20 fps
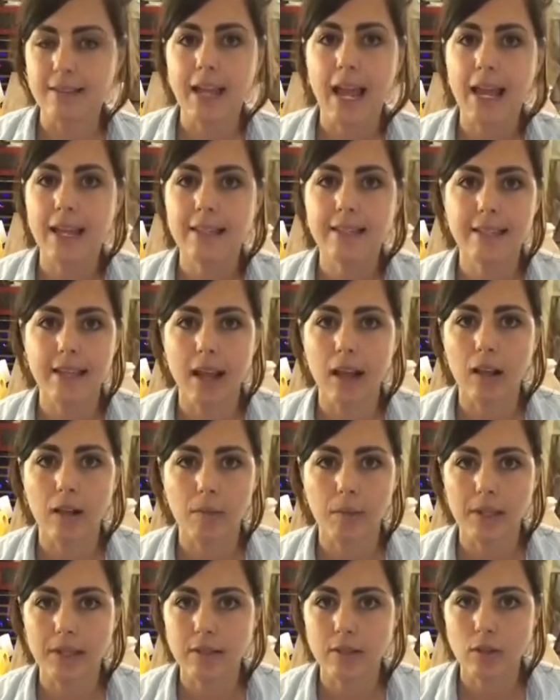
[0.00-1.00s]
tasty
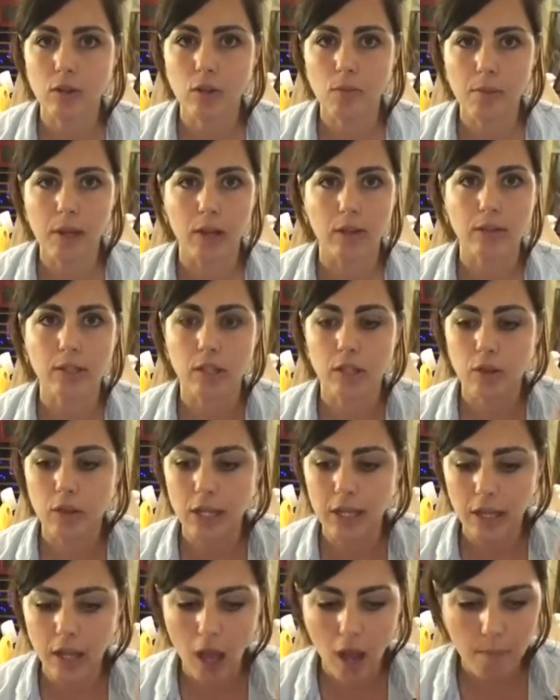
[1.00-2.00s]
elements to your meal, so you
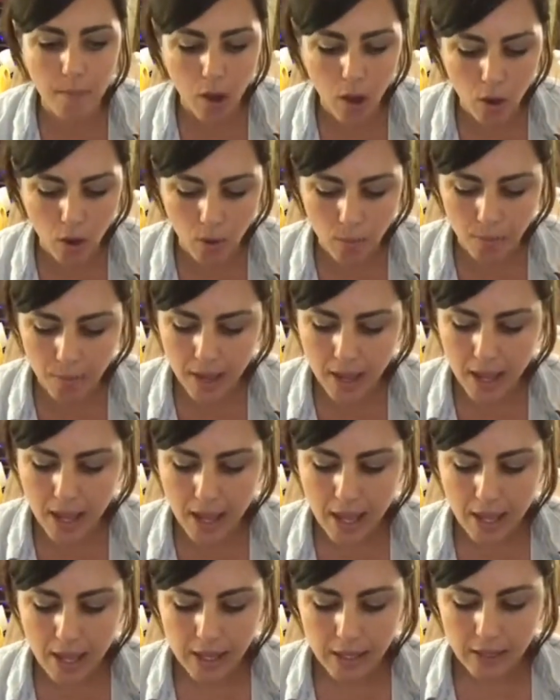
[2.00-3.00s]
can come home
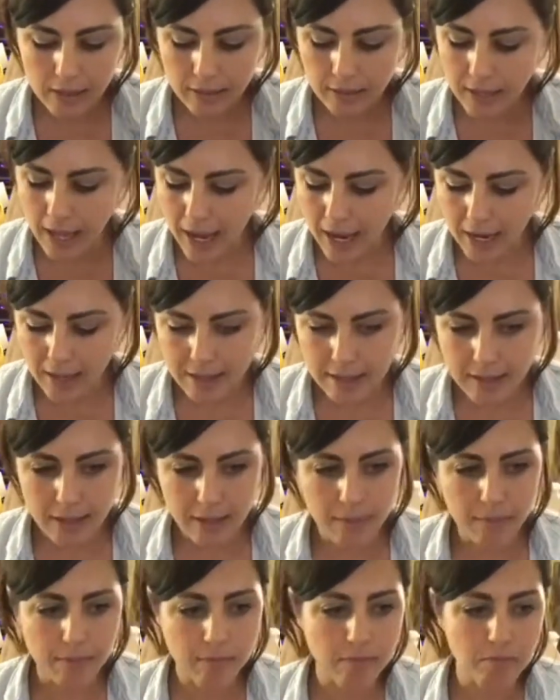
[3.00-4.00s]
late,
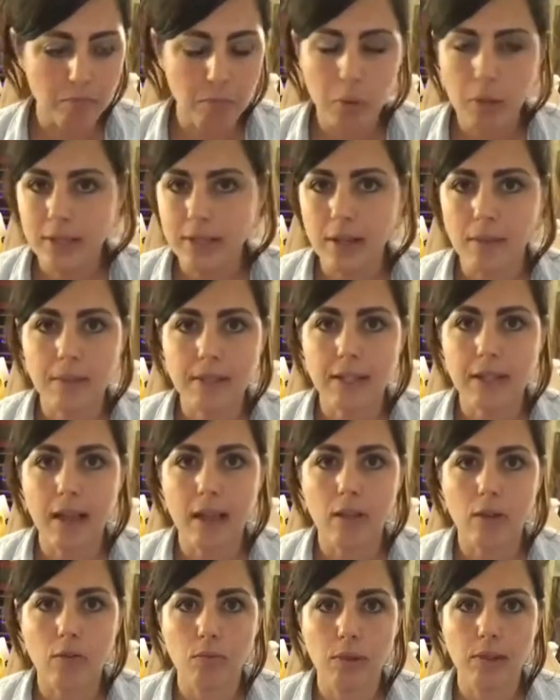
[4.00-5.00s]
put something
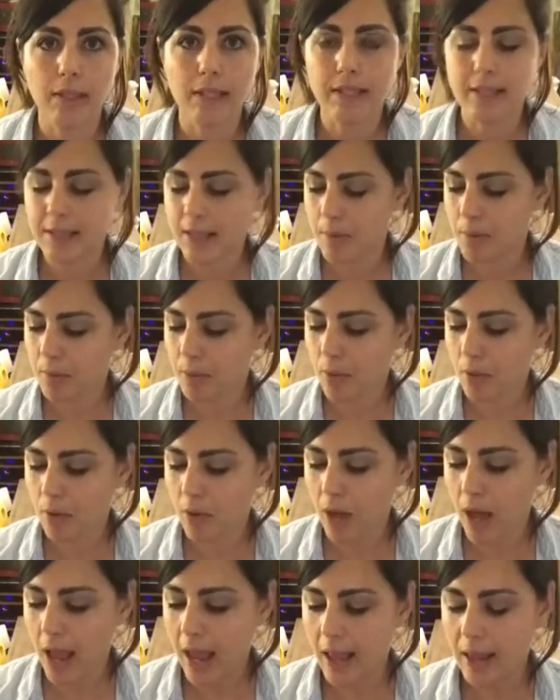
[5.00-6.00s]
together really
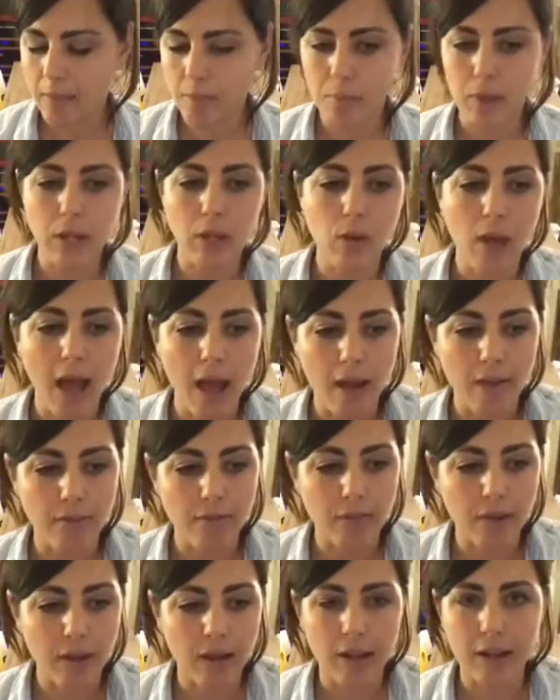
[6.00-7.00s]
simple, but you have
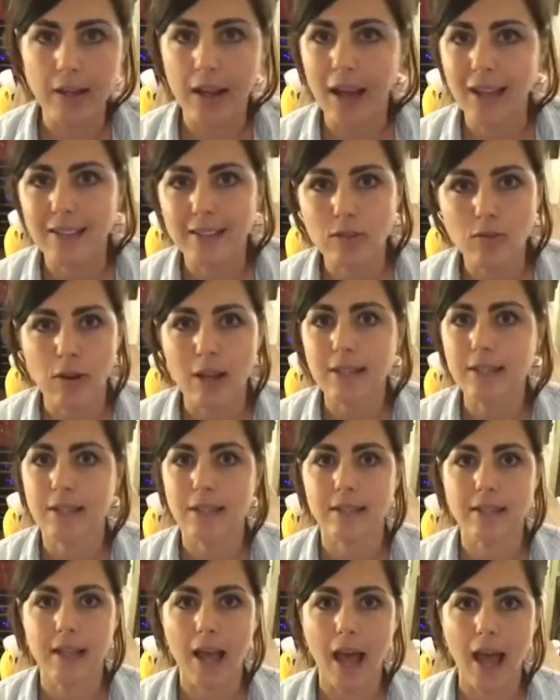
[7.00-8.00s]
a nice
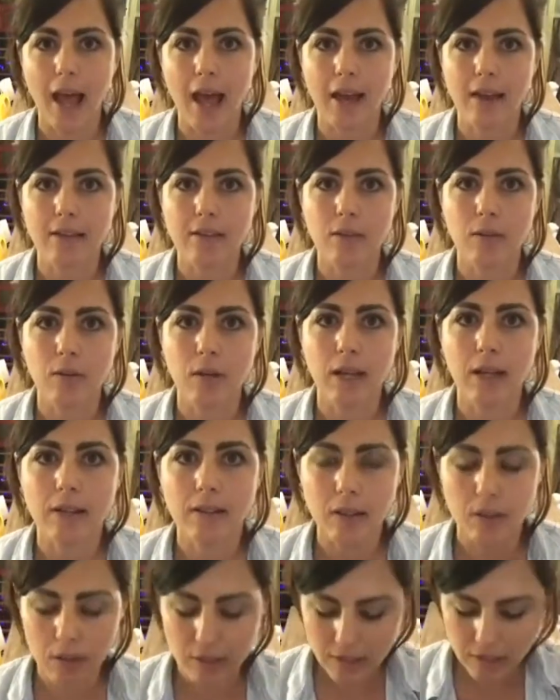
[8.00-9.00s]
dressing to add to it.
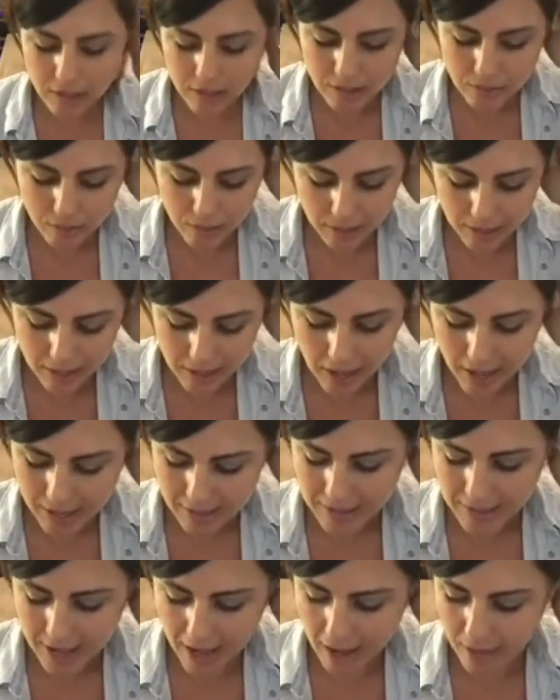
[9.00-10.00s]
So it's just really
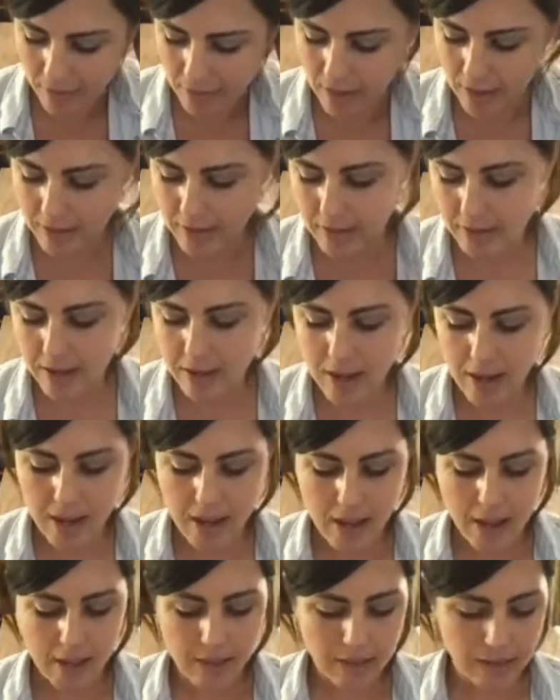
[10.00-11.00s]
nice to have these
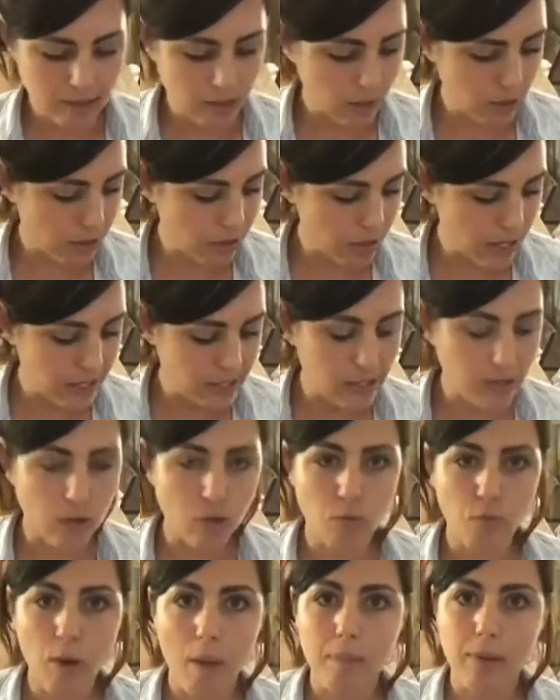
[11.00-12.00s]
little things in your
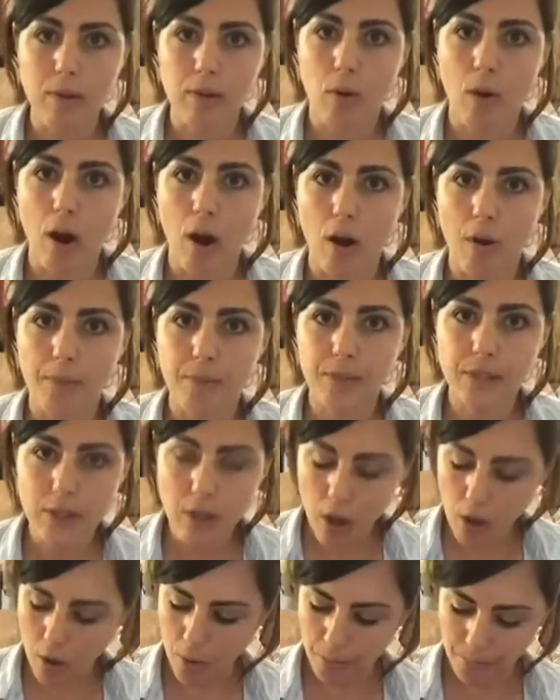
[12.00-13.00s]
repertoire.
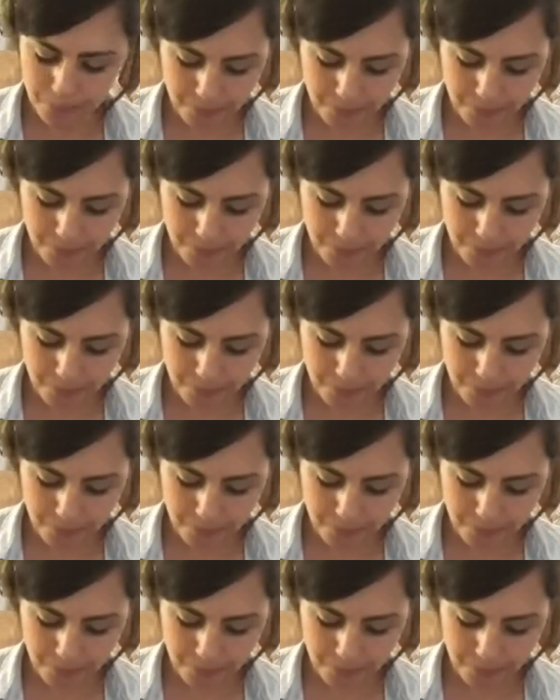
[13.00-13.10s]
So